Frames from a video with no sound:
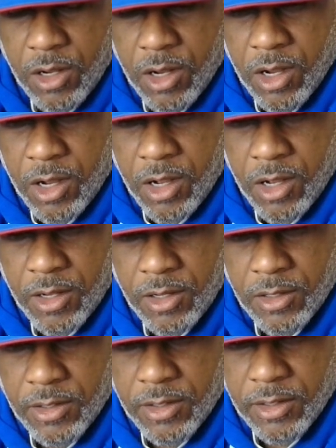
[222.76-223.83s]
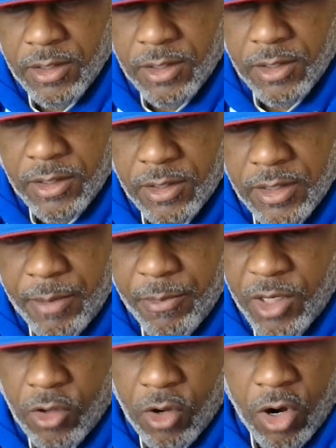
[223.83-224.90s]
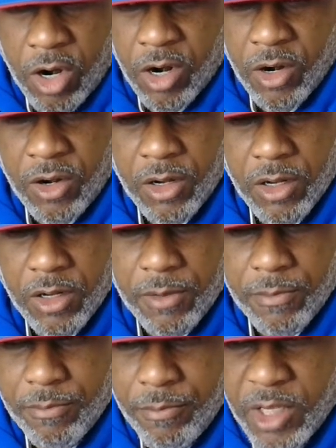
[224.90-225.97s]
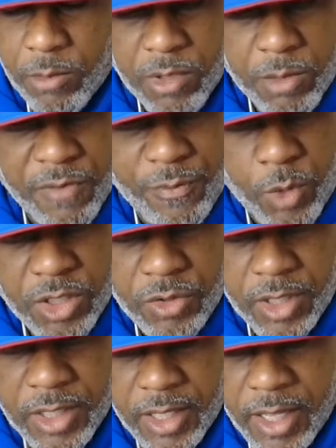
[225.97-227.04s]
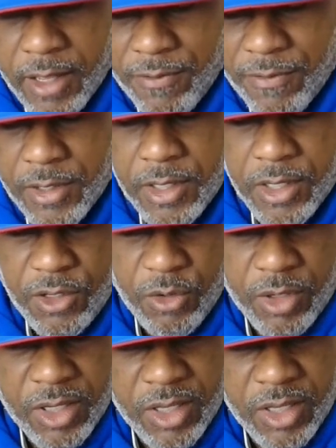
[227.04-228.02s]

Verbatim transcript: uh, limit or minimum of what you can give. You can